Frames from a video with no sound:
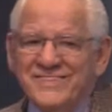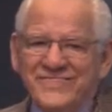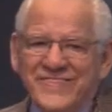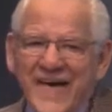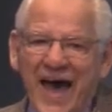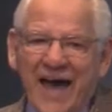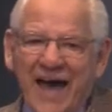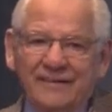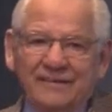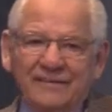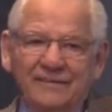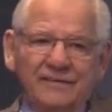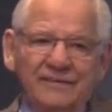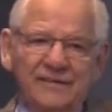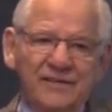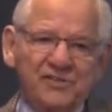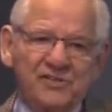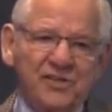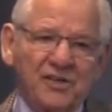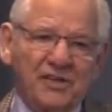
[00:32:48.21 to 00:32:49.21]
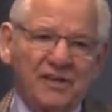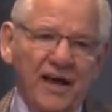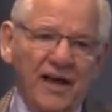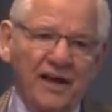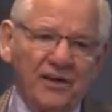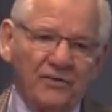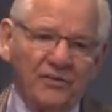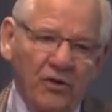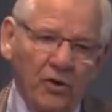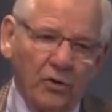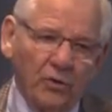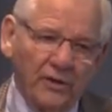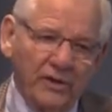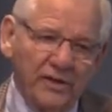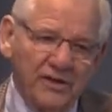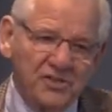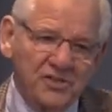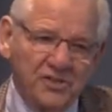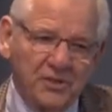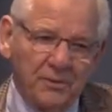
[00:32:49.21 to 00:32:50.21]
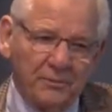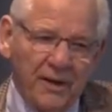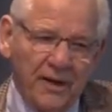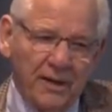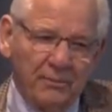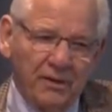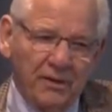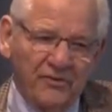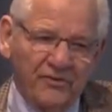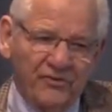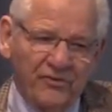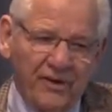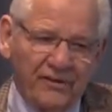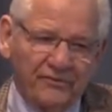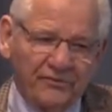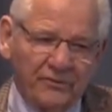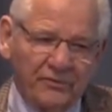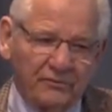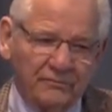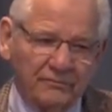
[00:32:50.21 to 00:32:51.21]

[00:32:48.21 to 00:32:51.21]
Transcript: That is the kind of holiness the Bible is after.